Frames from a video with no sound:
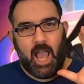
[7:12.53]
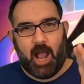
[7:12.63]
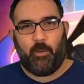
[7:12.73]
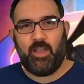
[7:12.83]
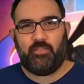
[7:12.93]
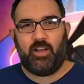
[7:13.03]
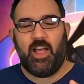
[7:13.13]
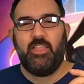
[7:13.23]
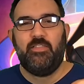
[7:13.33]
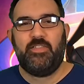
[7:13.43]

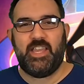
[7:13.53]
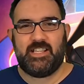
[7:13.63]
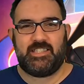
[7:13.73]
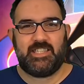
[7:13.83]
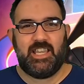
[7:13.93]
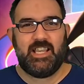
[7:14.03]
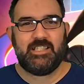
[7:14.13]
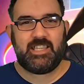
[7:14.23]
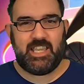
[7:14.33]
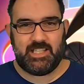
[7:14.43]
However, this
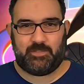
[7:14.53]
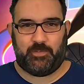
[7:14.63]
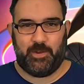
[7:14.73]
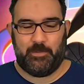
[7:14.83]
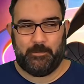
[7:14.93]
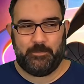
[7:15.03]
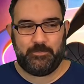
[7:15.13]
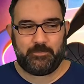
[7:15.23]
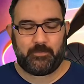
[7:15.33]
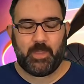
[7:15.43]
is a kids' film.
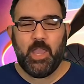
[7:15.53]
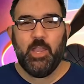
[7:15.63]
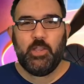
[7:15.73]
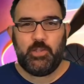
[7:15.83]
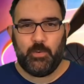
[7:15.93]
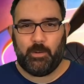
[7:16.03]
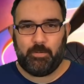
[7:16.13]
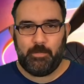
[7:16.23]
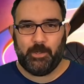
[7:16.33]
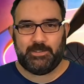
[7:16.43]
You are
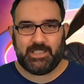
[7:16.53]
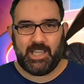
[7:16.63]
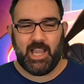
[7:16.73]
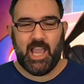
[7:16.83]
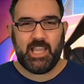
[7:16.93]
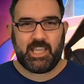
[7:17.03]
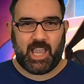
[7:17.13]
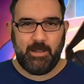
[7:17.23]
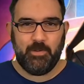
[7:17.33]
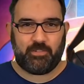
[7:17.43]
promoting
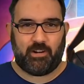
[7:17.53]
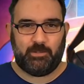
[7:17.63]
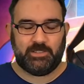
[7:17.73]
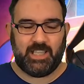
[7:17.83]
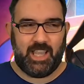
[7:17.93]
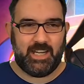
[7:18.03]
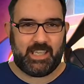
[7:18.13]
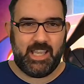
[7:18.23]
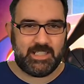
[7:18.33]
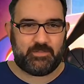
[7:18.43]
Game of Thrones in a
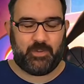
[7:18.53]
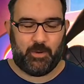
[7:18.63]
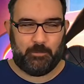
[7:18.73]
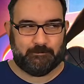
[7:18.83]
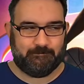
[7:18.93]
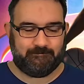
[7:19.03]
kids' film.